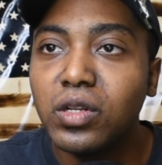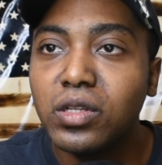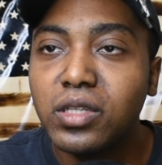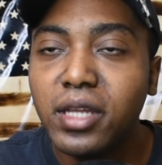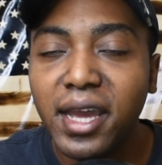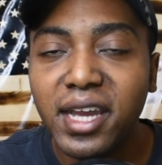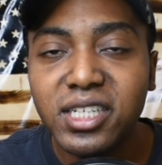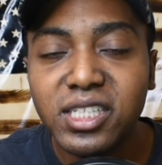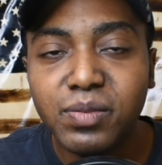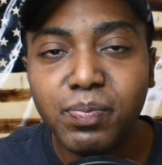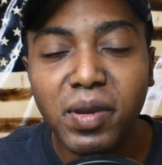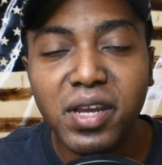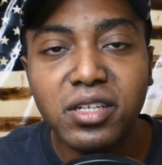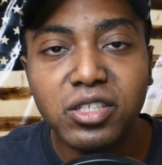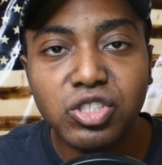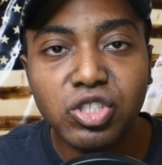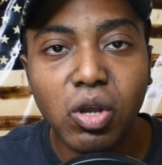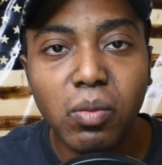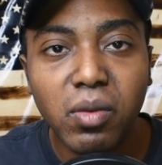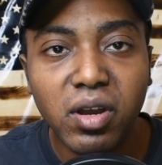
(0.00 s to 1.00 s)
they spend
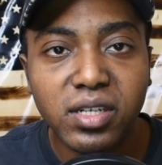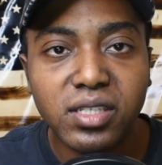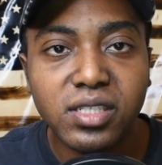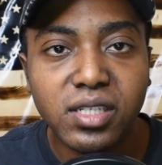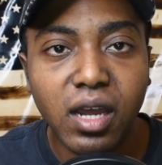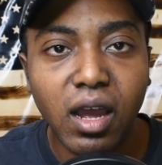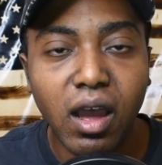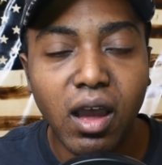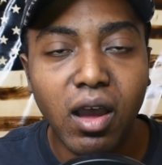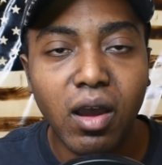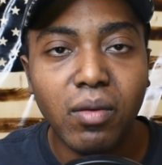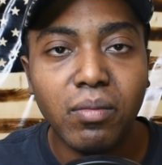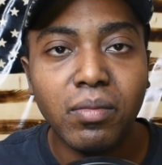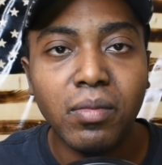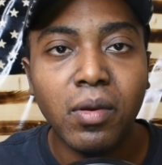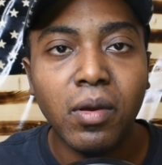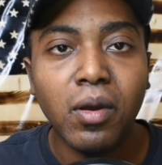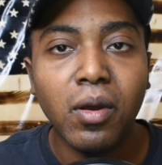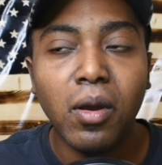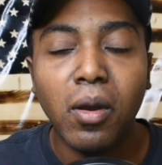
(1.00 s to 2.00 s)
so much time
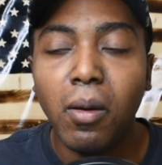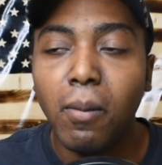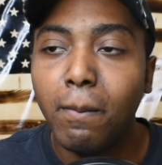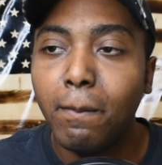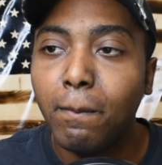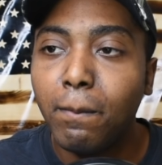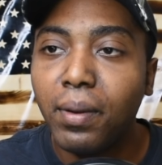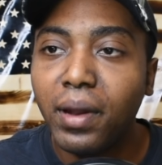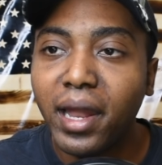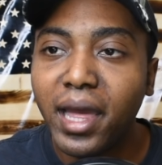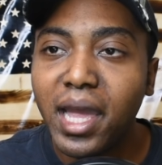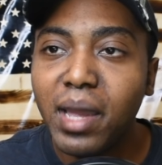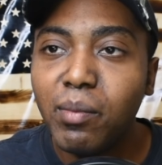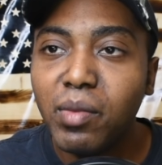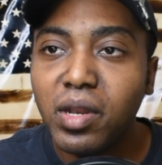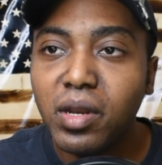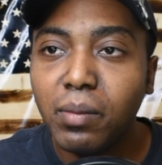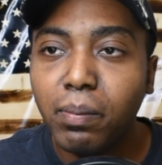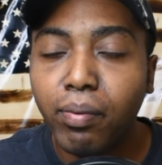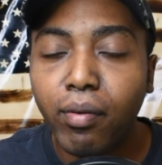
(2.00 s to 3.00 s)

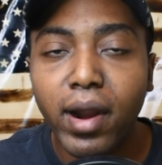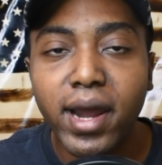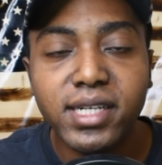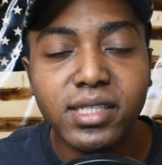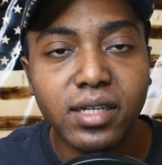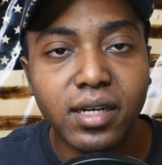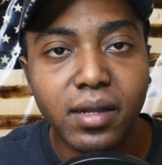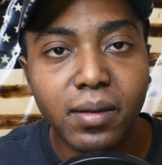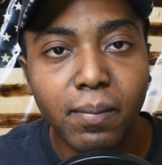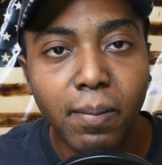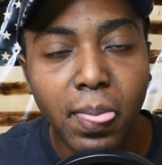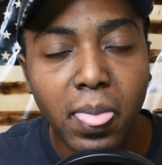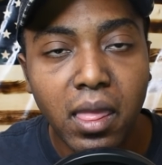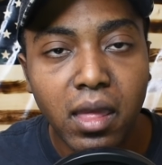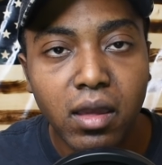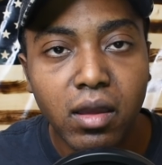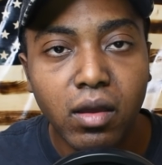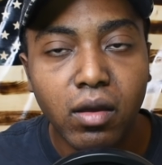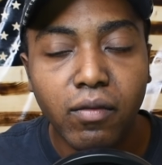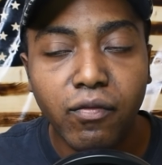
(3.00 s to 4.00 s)
blaming the president
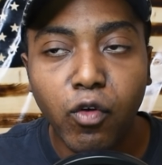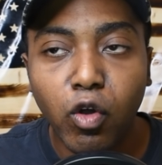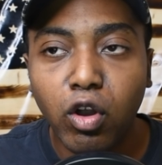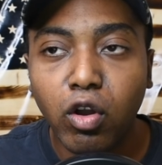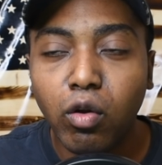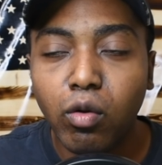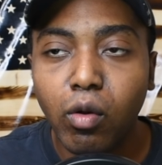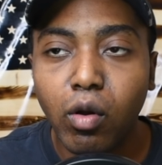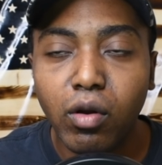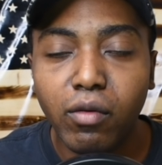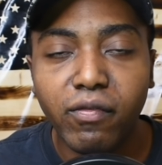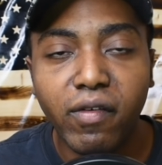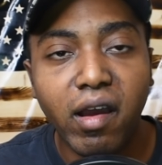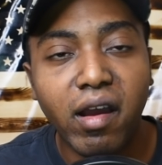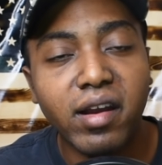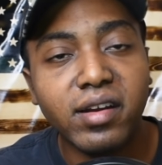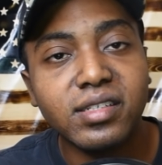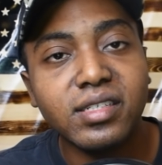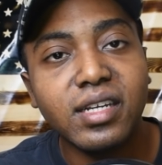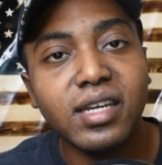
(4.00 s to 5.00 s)
for
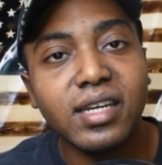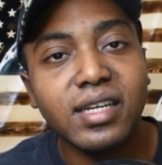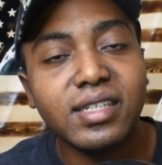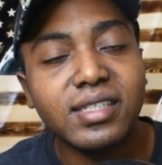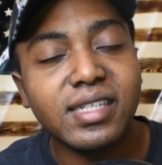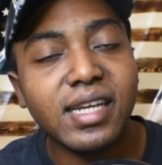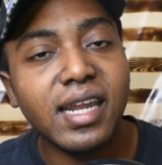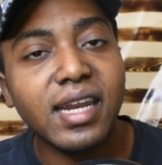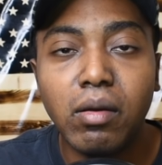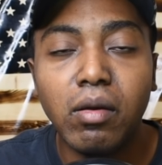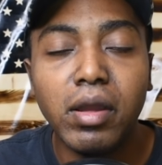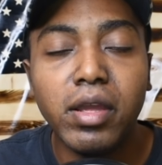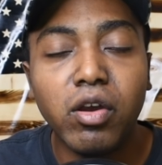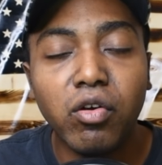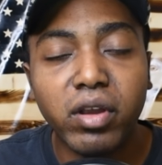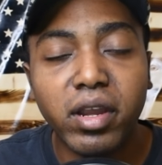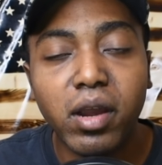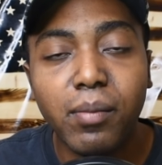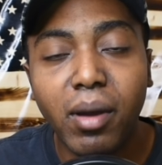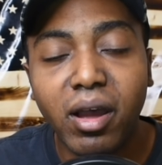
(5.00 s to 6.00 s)
coronavirus, saying he
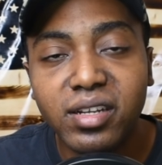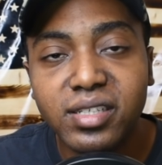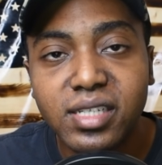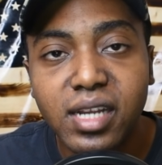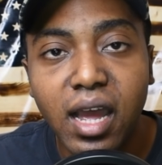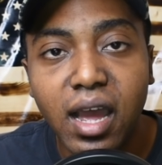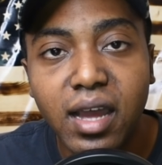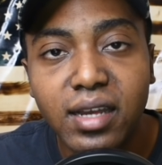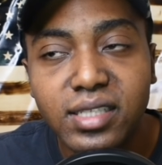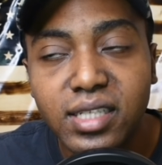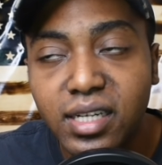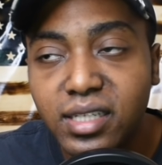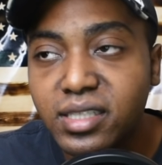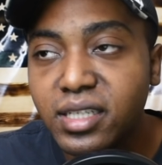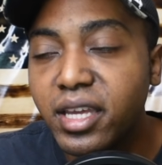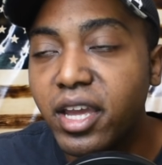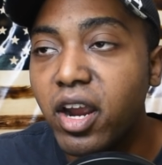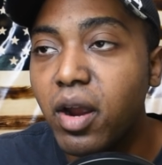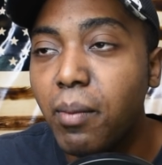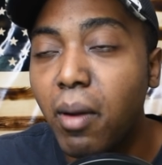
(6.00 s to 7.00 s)
don't care about science, he
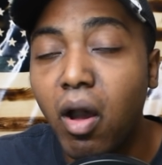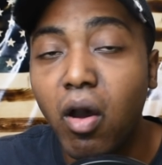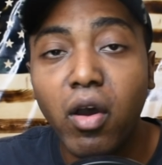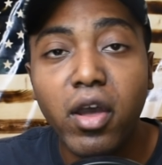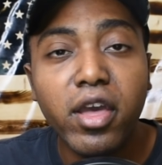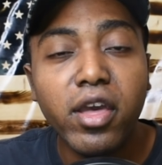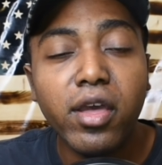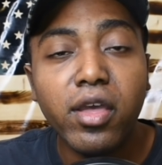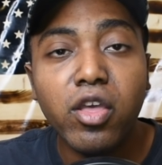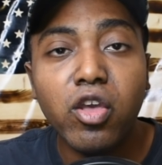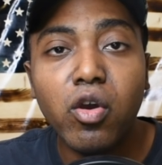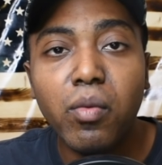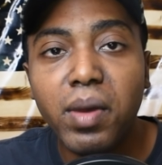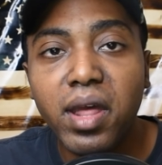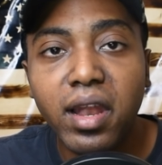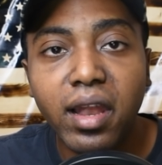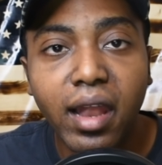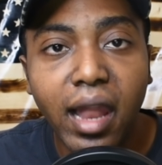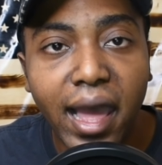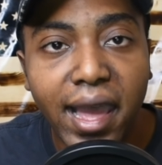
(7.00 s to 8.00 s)
doesn't care about
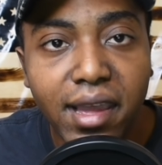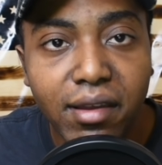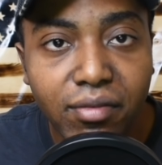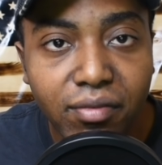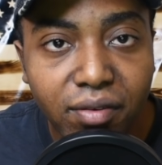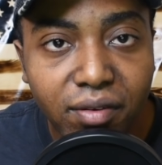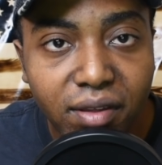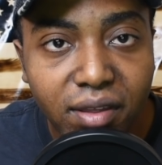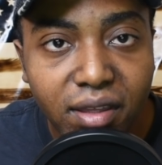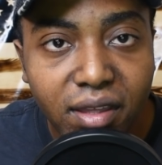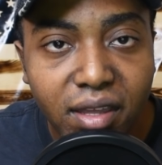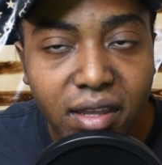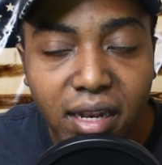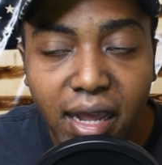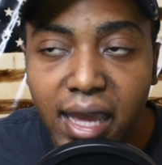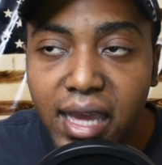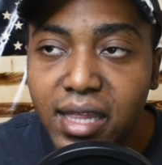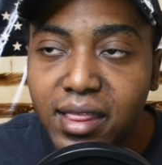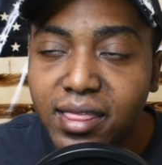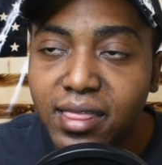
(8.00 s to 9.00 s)
human life,
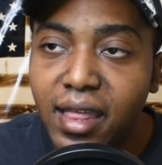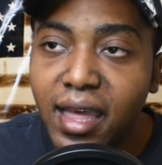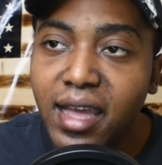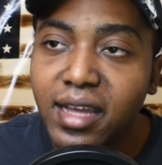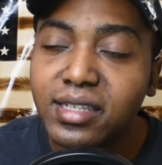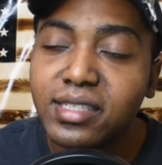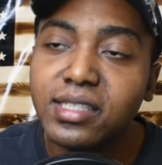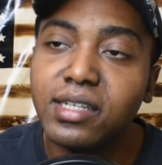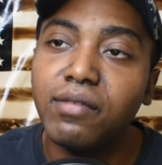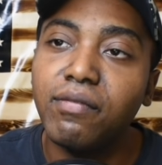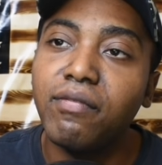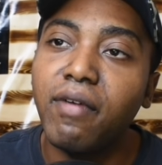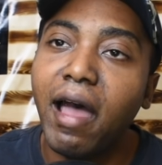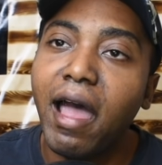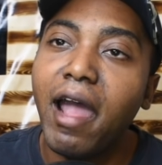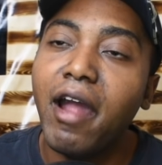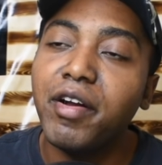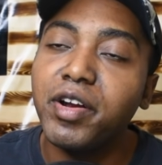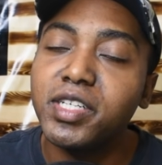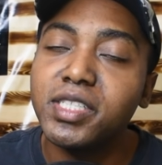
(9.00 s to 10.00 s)
that he thinks the
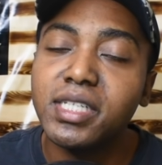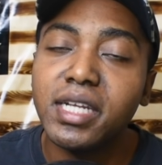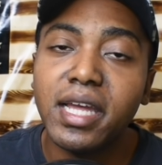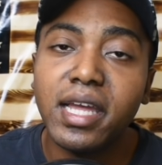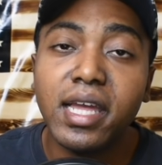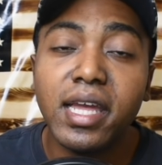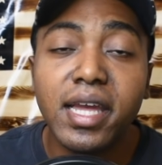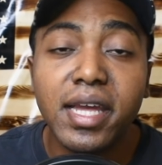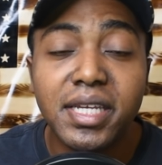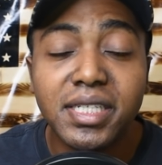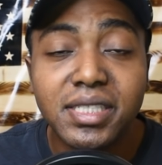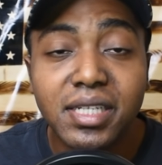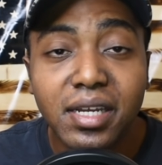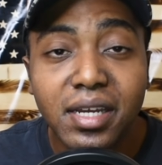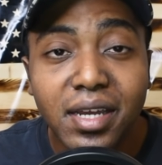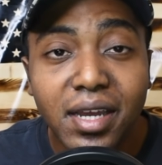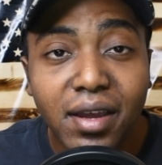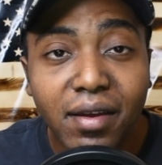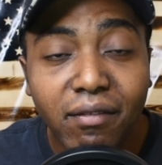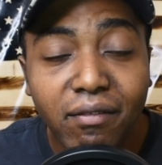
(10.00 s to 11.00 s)
virus is
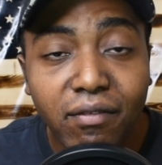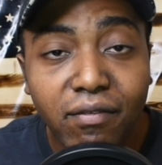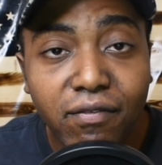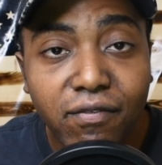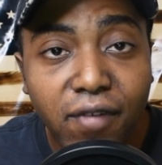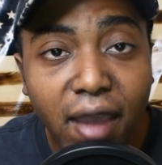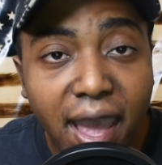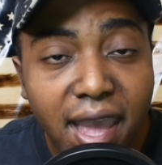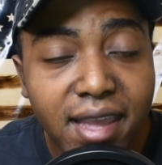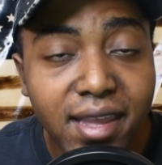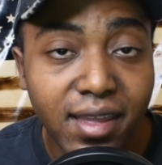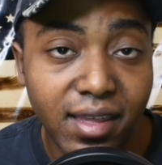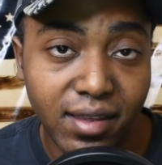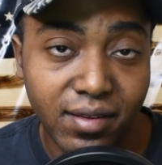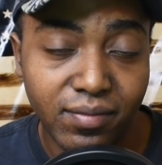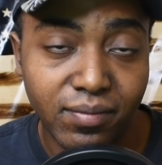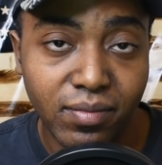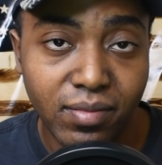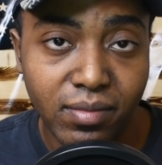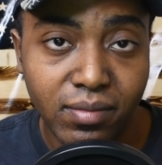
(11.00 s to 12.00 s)
fake.